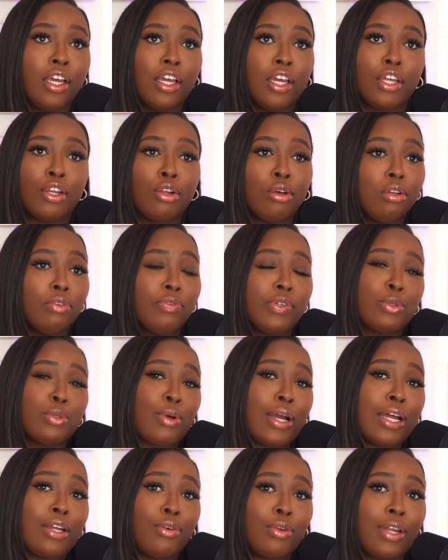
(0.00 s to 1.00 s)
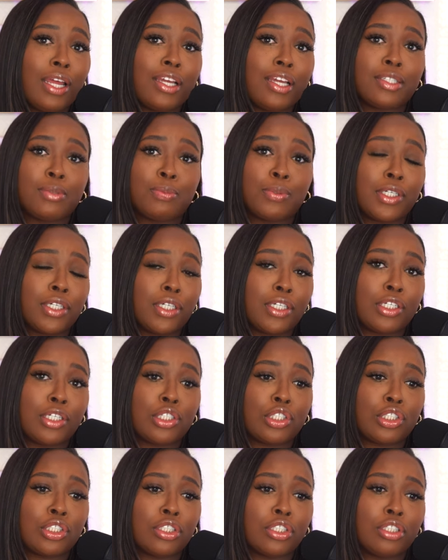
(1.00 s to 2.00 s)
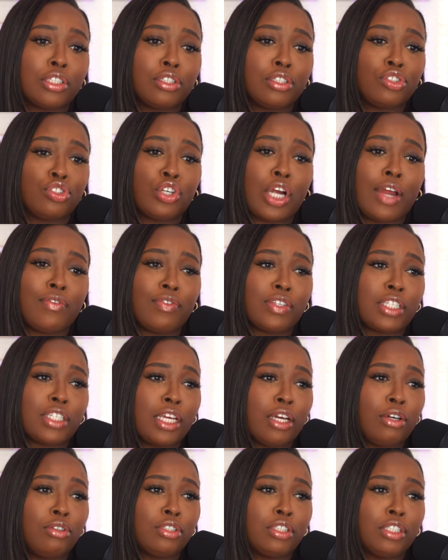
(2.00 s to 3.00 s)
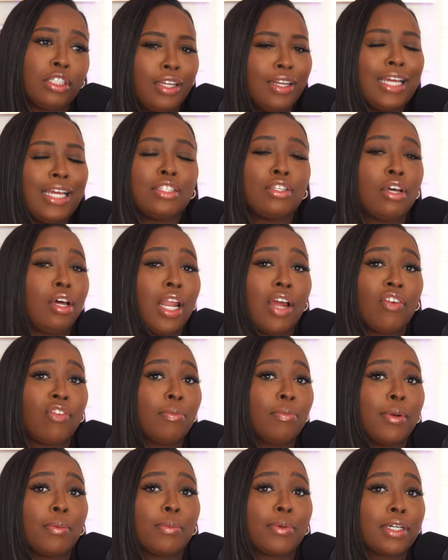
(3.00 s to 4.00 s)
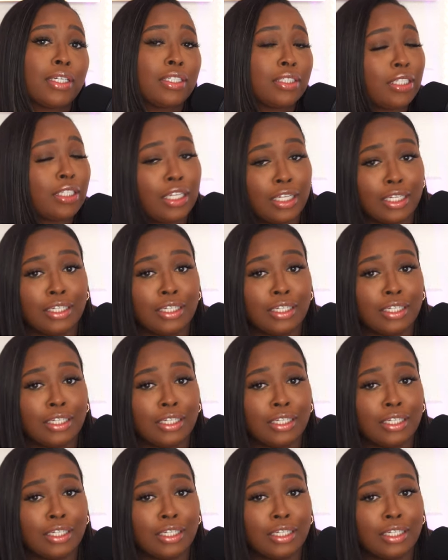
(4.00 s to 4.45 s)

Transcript: And the only reason why I know that is because Travis Kelsey. That's all I remember because,